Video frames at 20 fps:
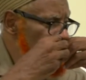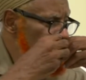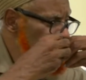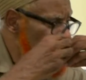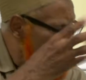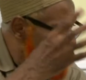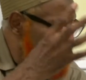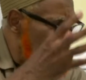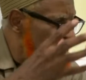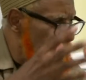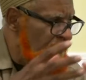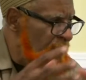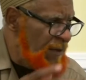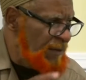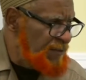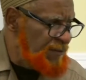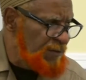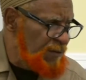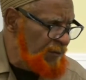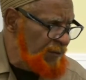tongue of the
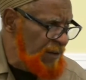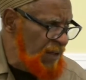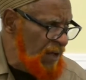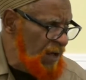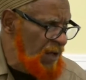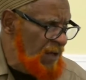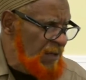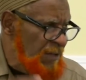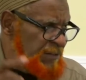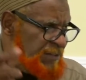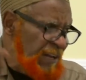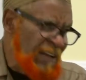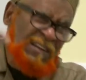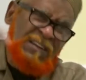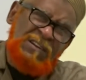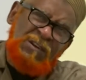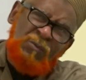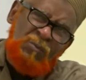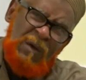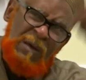Messenger of Allah,
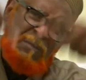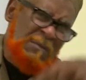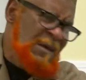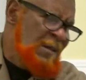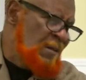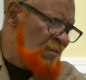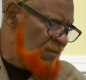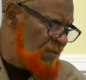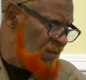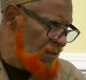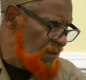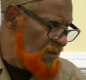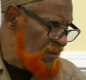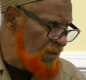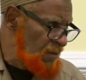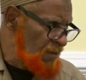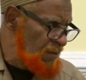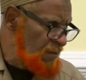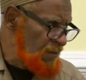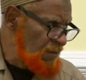telling the women,
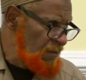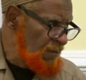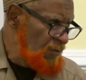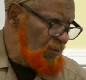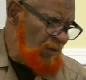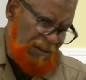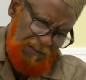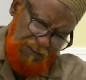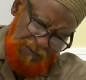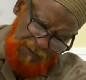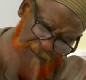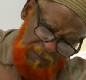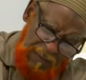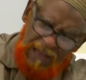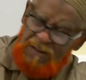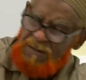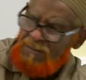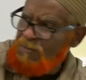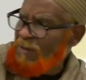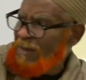you got to
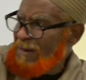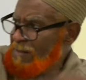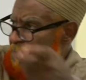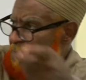submit. You got